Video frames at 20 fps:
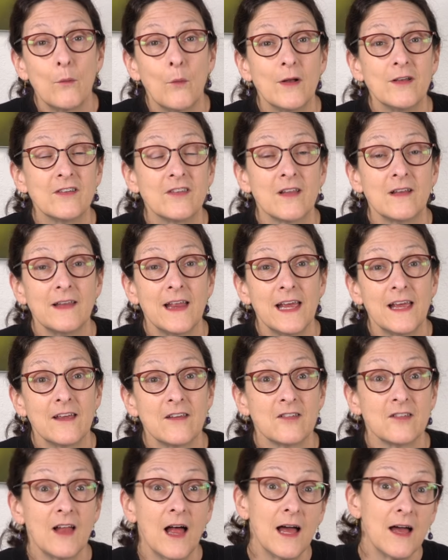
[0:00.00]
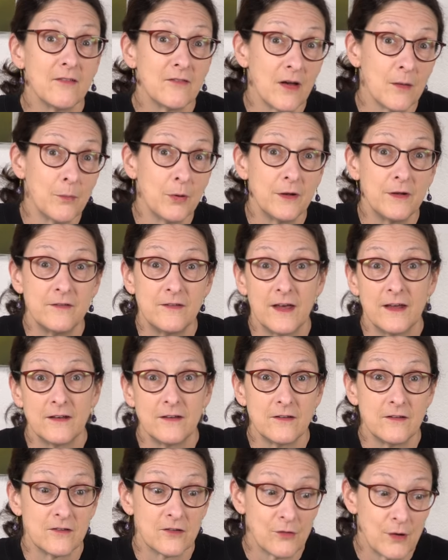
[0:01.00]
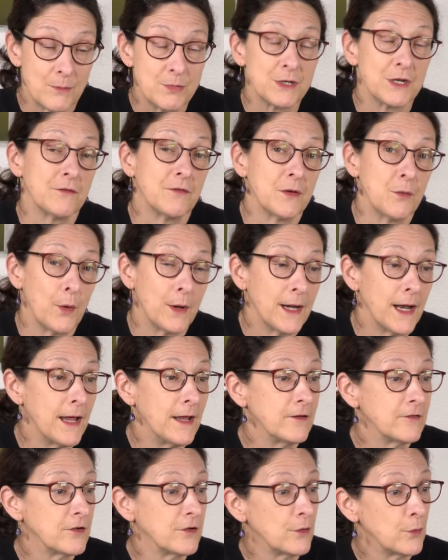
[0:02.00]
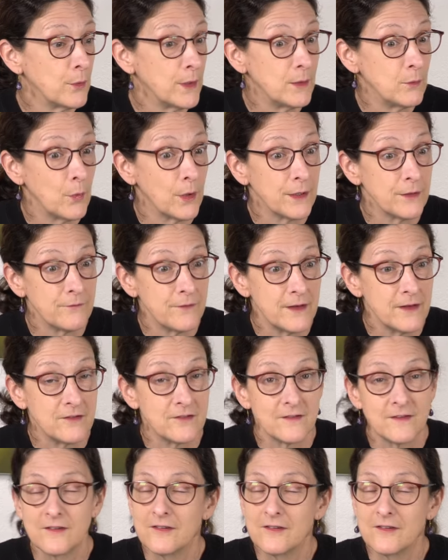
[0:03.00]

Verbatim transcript: Once the link is live, I'll put it down in the description if you want to enter to win one of these.